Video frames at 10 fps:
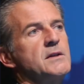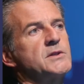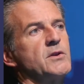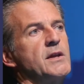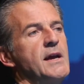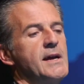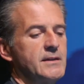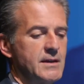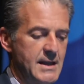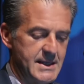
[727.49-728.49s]
So he had
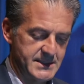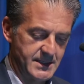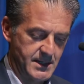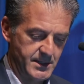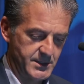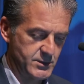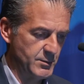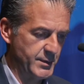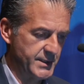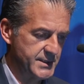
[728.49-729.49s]
classic Carney's
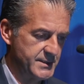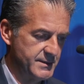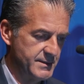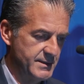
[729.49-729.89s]
complex.